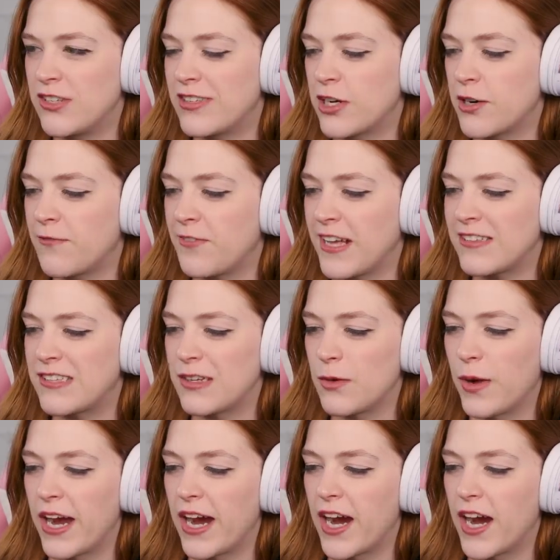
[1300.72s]
She's in her fancy
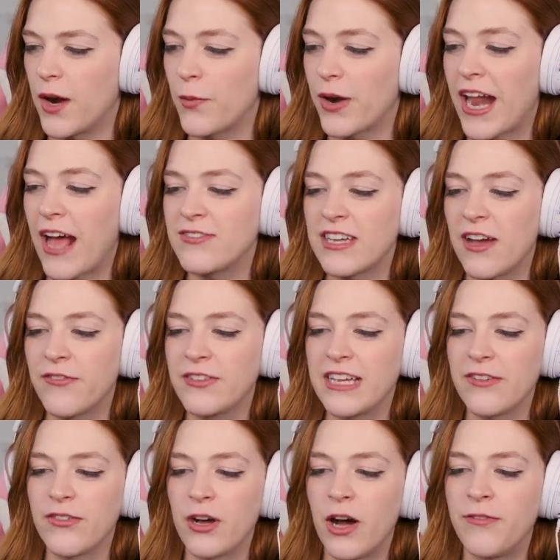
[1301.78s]
wear. We're going to have to
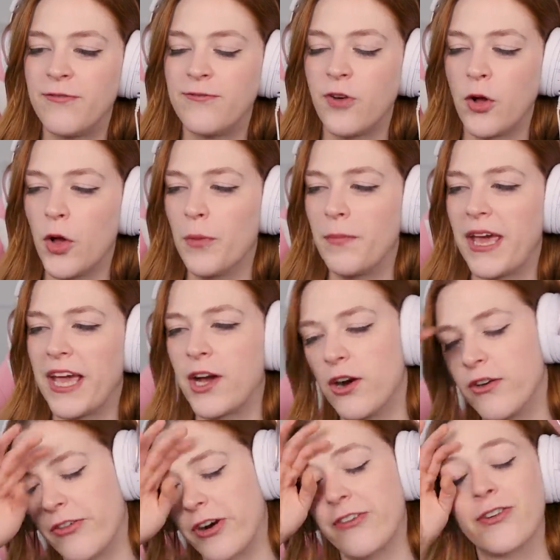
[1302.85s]
give a full
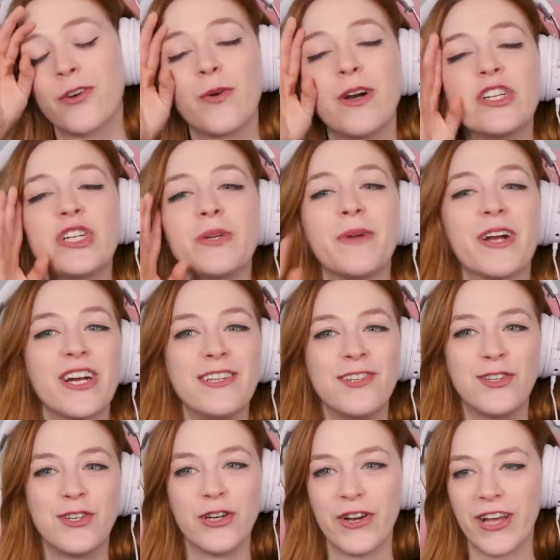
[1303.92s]
makeover for when she
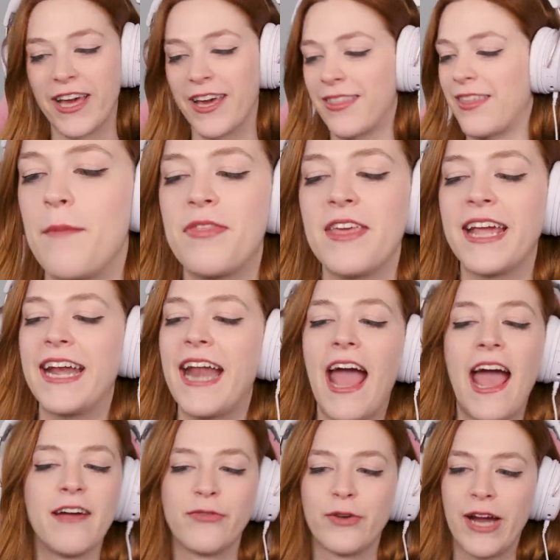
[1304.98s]
marries Judith. I'm thinking
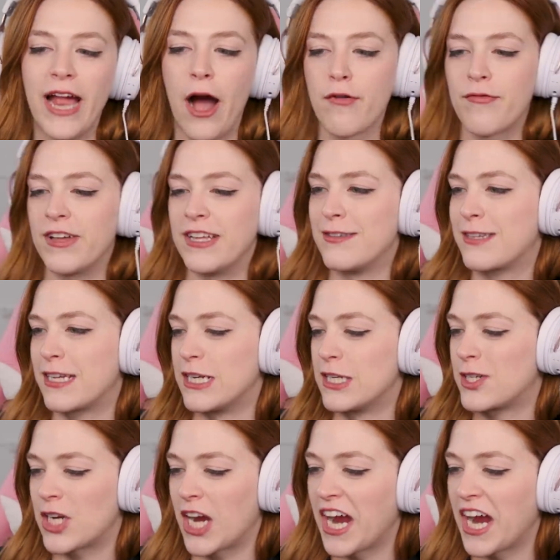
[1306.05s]
every outfit is going to